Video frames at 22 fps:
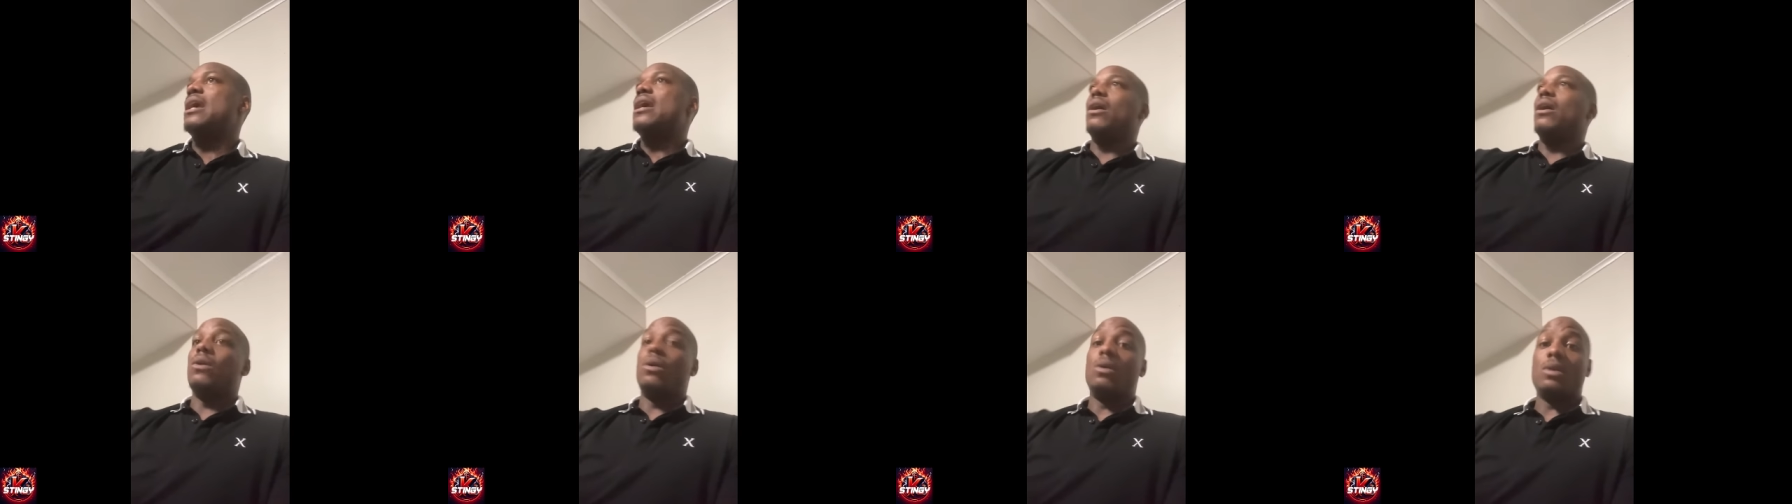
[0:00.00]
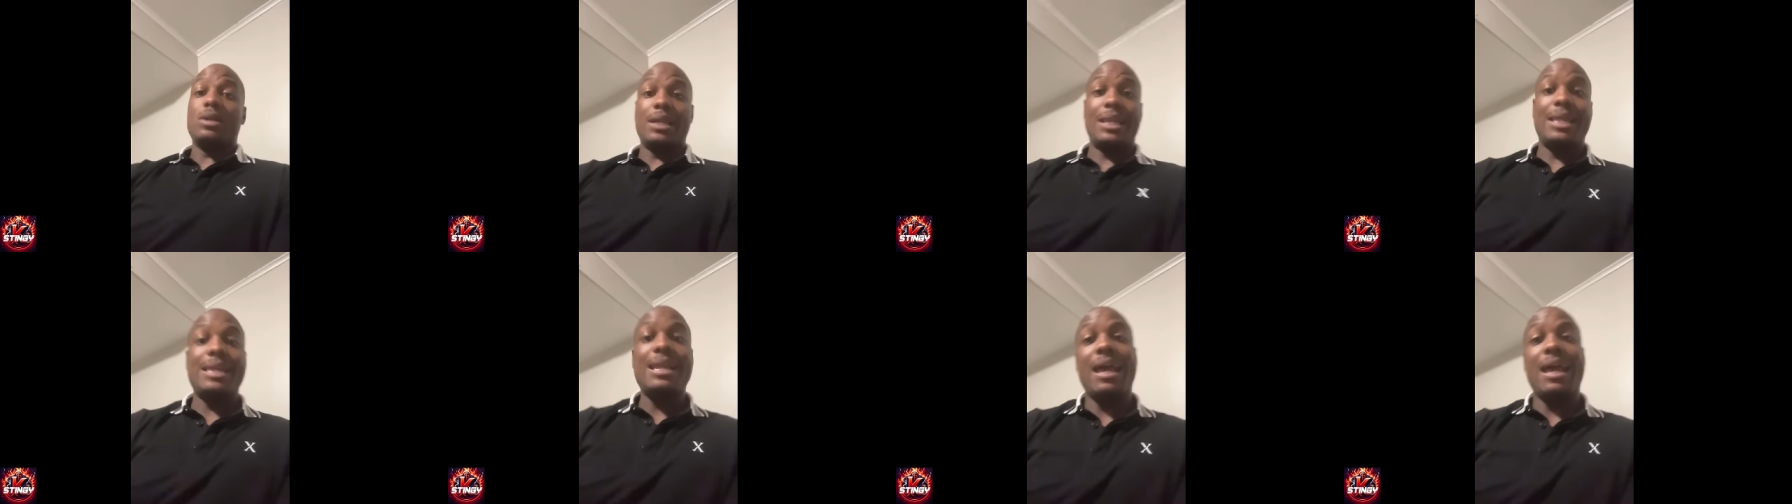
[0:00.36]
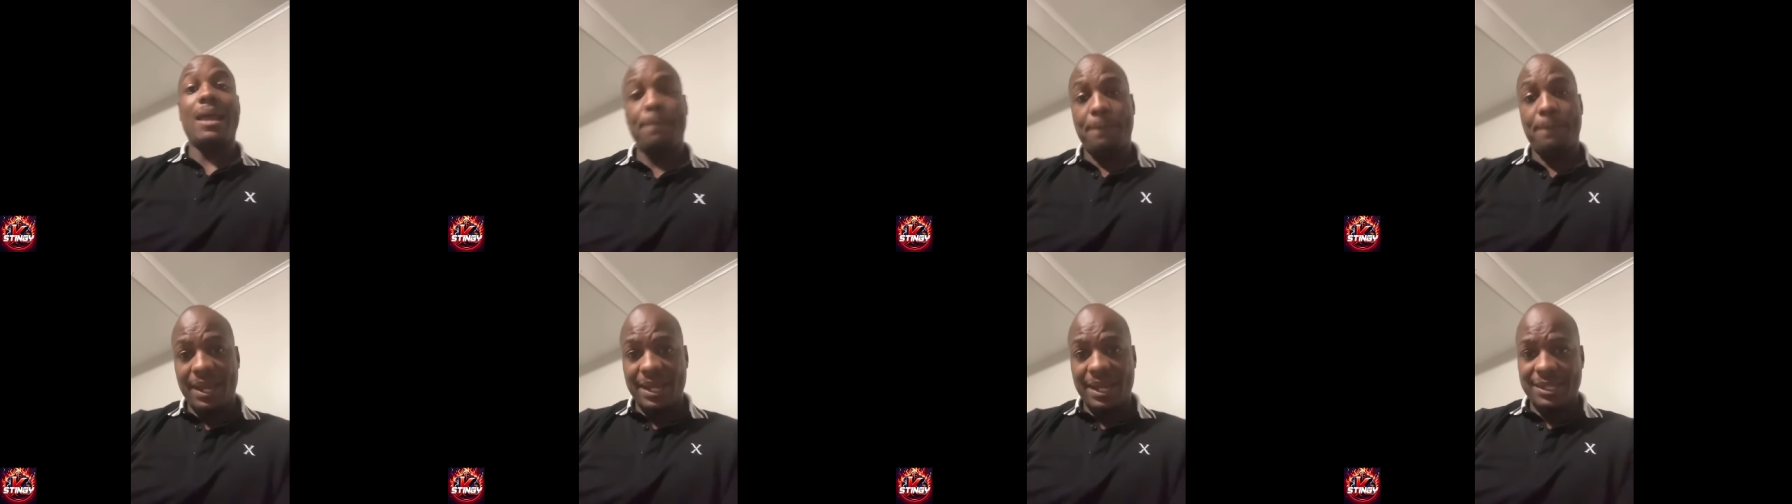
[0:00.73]
Oh, okay, they got
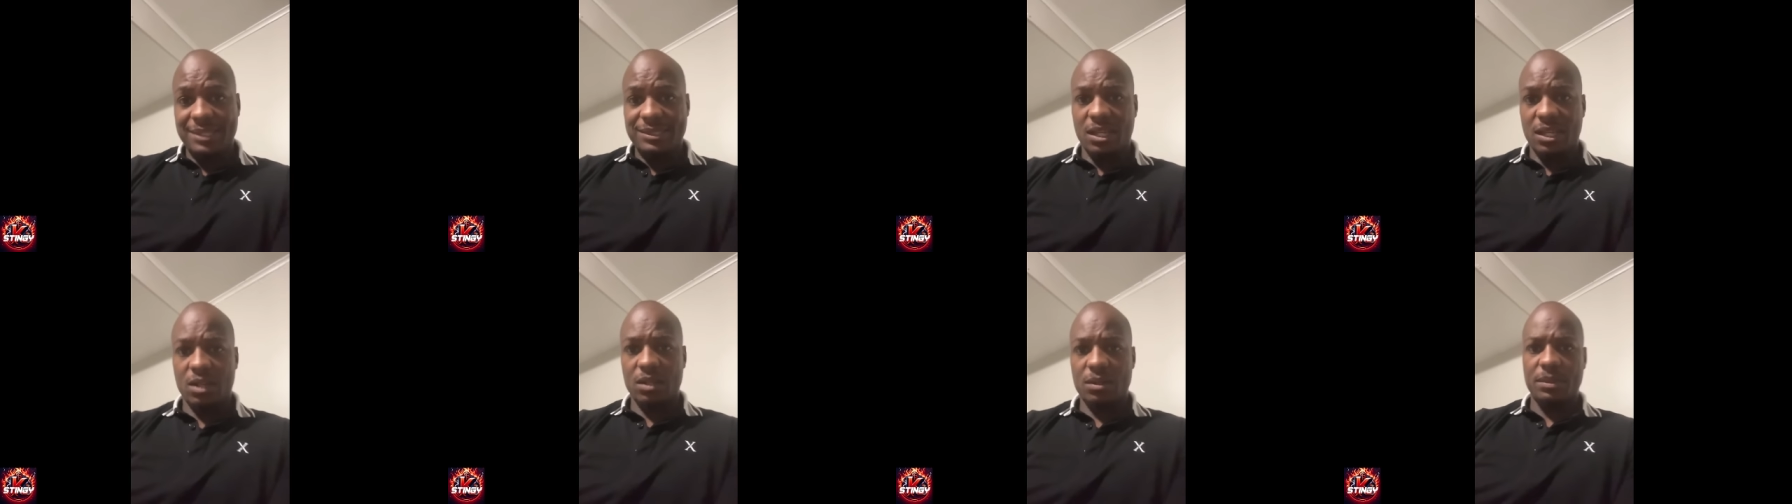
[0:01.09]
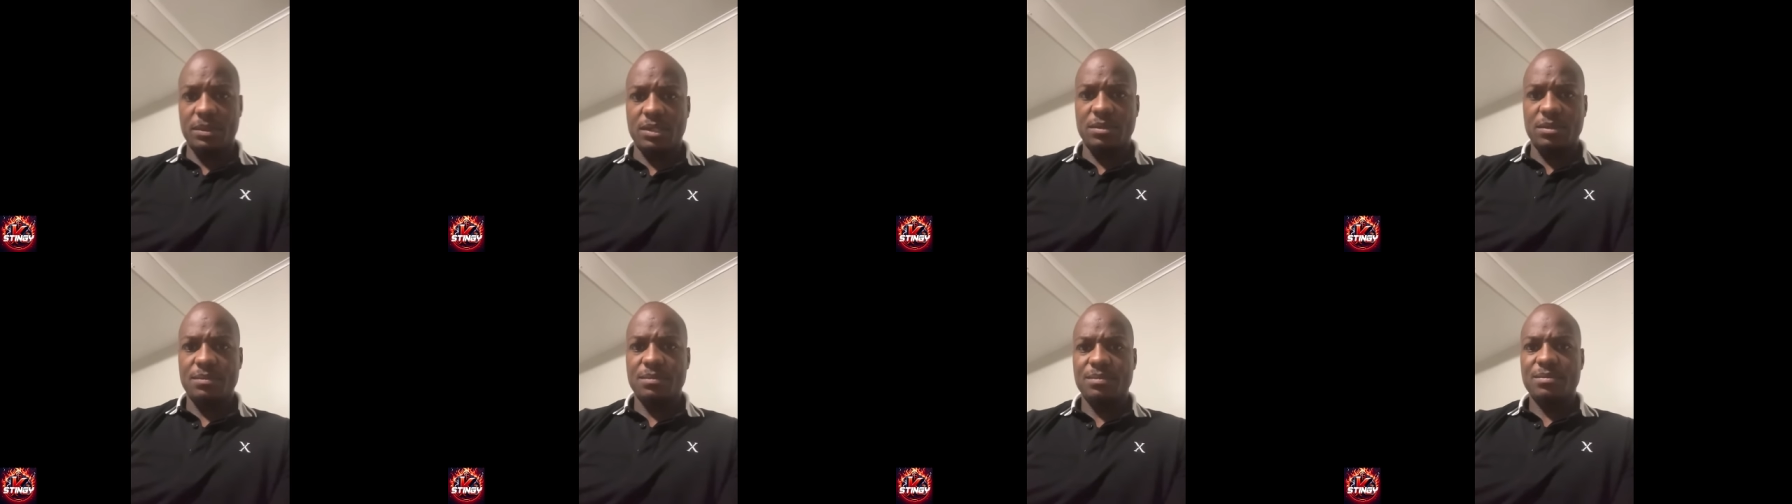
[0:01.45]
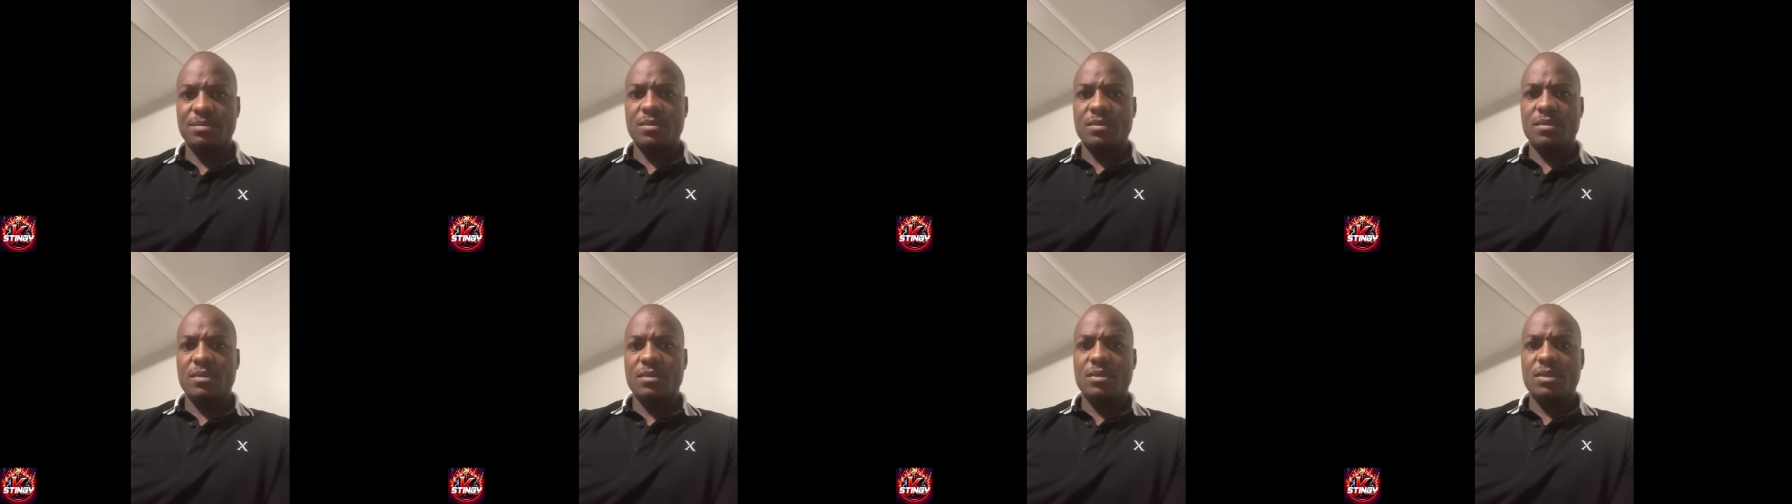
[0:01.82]
to pay to talk to me.
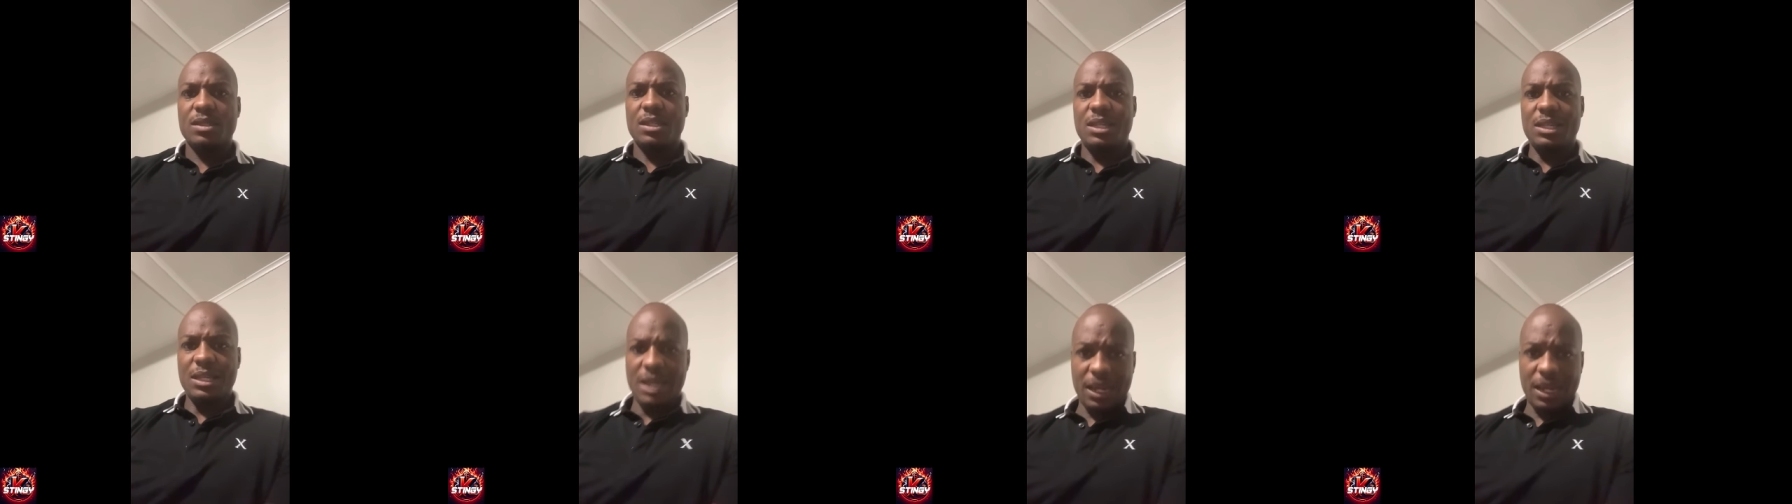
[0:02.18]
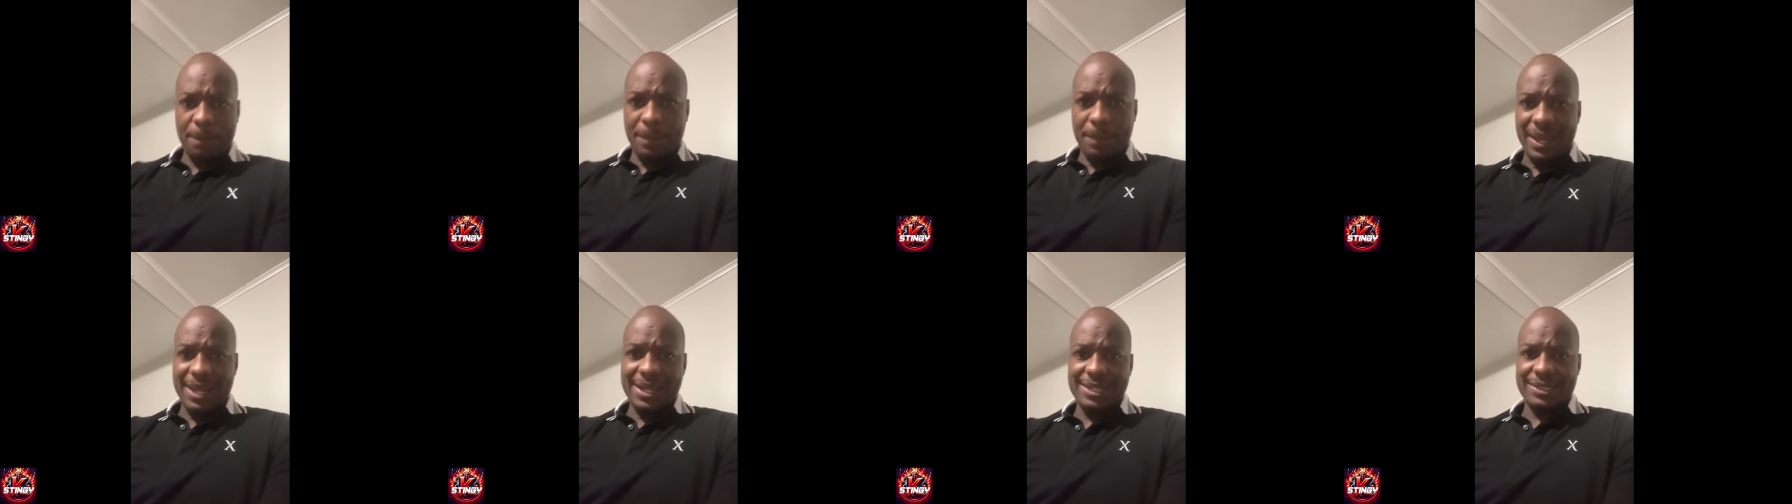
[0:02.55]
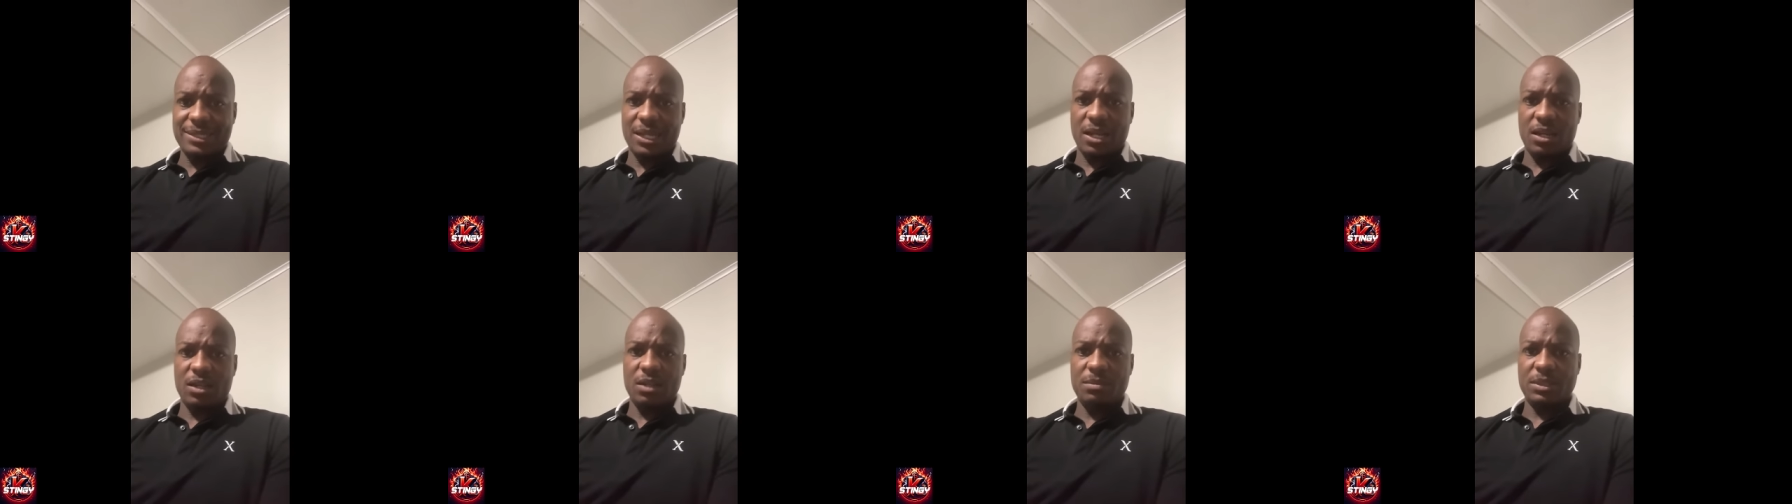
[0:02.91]
They got to pay to
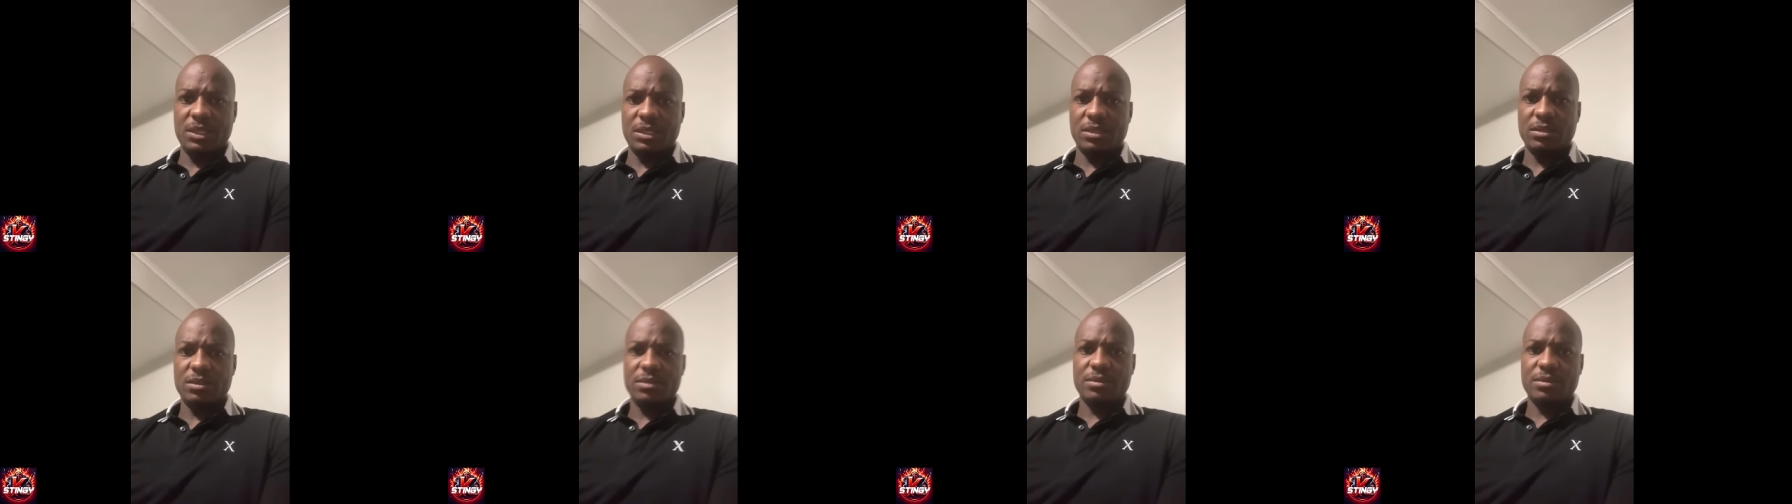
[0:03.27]
talk to me.